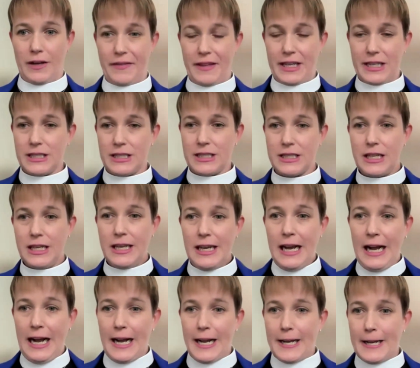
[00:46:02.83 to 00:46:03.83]
on this?
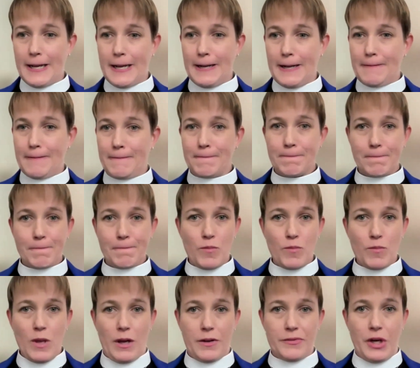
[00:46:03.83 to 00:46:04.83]

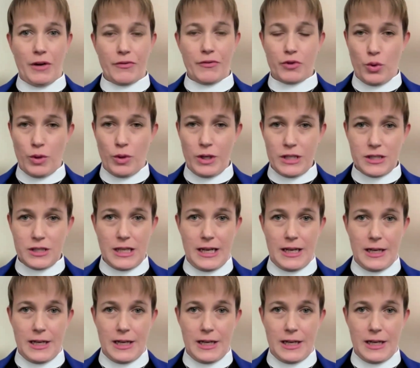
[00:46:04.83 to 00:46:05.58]
Of course,